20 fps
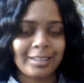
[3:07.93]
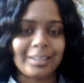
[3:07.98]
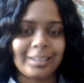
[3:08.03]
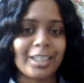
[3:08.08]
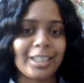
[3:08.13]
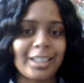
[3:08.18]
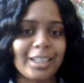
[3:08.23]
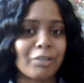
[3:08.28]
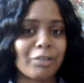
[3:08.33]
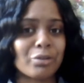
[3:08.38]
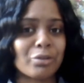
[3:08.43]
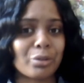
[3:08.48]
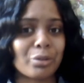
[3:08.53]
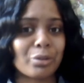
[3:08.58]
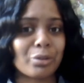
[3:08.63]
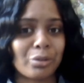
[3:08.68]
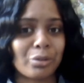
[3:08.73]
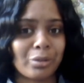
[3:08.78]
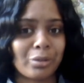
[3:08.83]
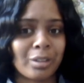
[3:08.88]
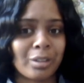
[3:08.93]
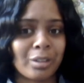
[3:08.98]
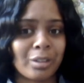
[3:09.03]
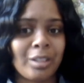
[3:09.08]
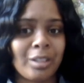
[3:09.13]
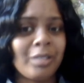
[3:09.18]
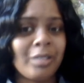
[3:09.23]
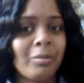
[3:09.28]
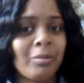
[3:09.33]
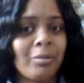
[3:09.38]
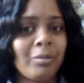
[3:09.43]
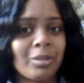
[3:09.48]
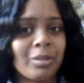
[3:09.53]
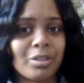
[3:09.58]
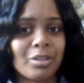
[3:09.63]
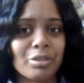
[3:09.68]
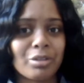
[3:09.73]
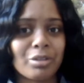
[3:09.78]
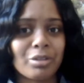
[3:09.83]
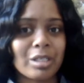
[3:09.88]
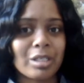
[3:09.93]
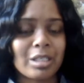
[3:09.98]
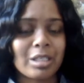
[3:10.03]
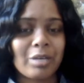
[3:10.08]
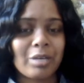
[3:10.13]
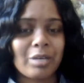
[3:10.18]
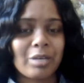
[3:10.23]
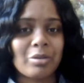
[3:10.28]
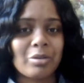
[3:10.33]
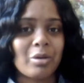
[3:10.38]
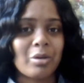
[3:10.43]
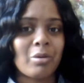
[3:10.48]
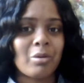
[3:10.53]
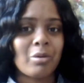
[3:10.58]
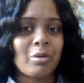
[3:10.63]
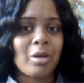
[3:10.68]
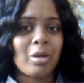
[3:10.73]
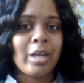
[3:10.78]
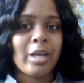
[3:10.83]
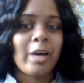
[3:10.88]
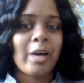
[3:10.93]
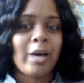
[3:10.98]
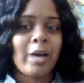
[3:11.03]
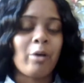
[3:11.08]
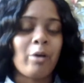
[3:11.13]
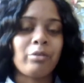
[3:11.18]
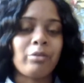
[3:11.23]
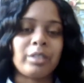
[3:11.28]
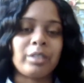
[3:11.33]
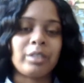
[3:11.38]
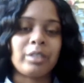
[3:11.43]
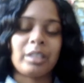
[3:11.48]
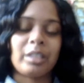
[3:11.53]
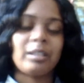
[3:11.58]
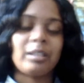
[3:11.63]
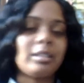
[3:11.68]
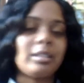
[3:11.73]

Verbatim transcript: This hair is long when it's stretched out, so hopefully,